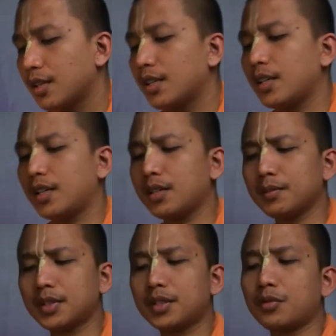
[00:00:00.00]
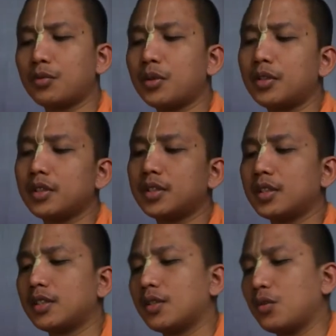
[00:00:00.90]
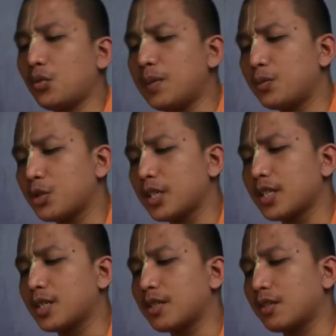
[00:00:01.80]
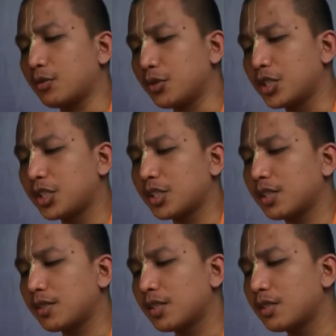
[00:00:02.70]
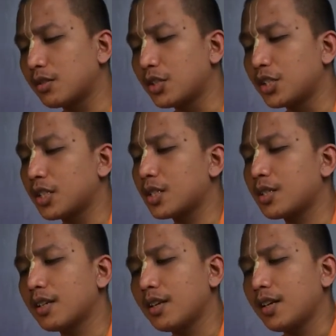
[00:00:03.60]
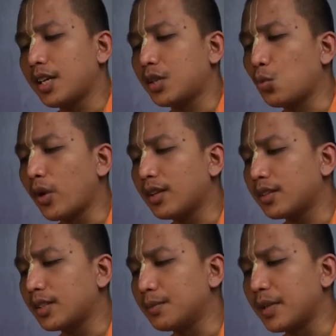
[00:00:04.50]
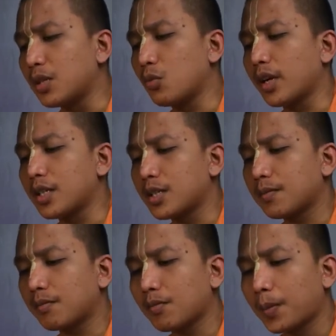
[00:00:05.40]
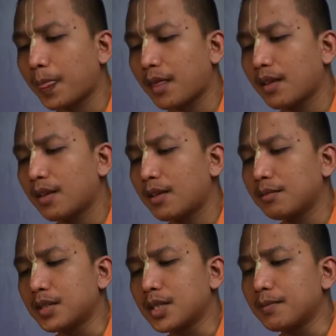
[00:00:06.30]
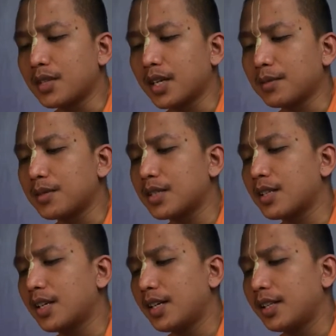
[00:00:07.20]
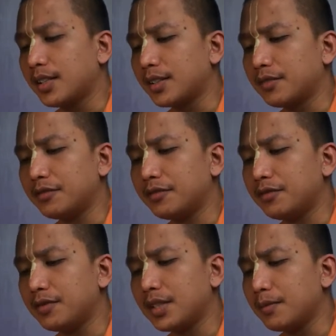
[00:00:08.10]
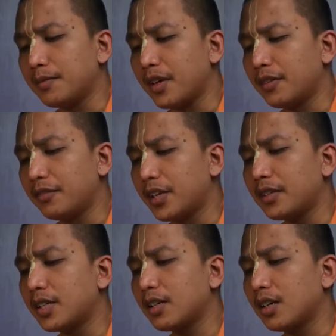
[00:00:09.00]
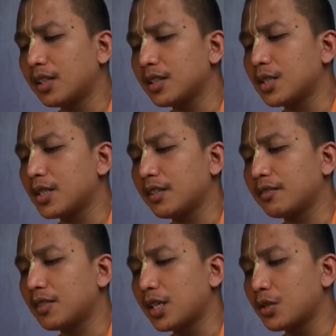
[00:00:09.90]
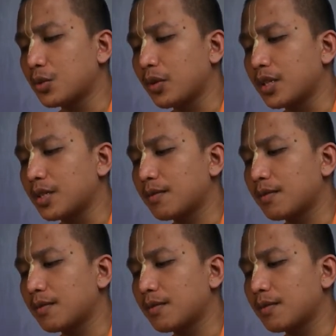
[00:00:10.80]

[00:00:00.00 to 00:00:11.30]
In the material world, we possess riches and wealth in many ways, but sometimes not in very honest and pious ways,